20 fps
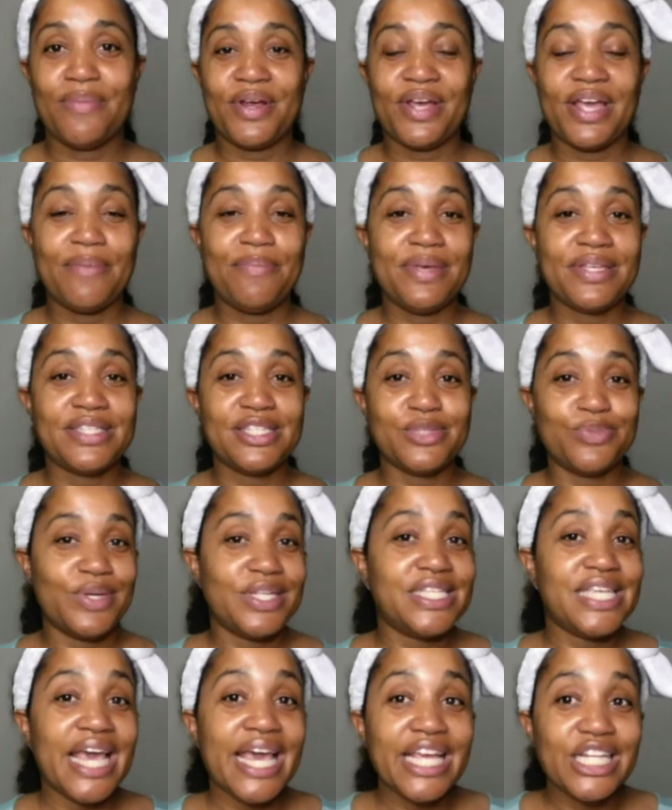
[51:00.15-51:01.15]
Kay business. We
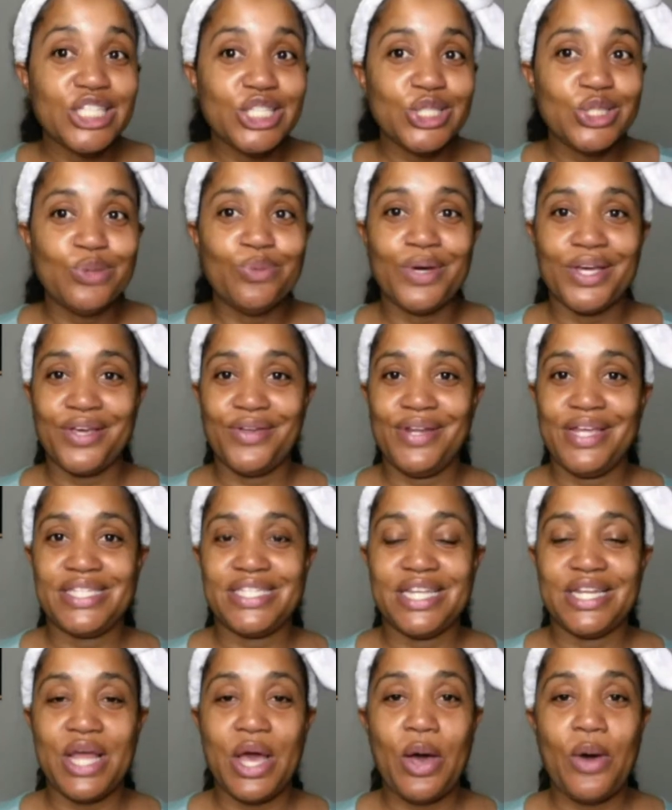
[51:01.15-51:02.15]
teach you what you need
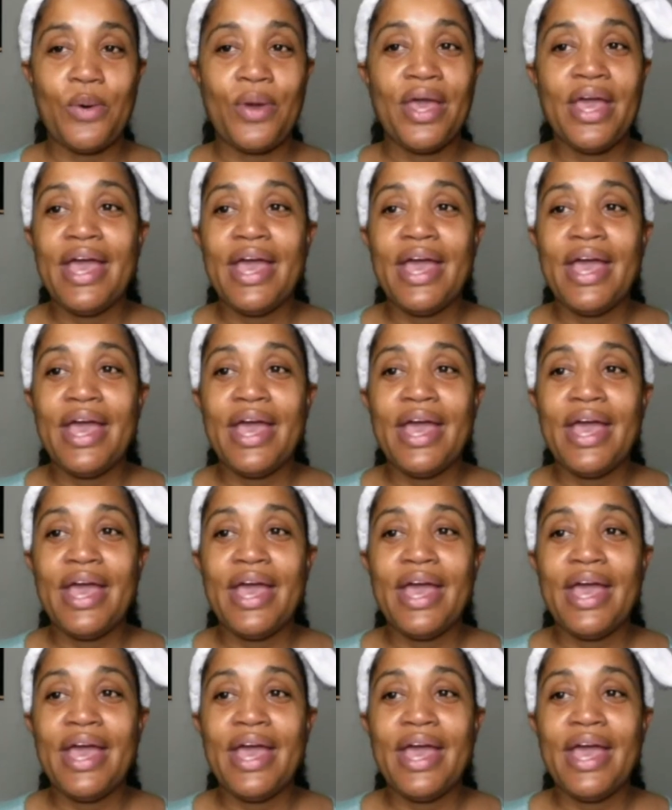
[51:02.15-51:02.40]
to know.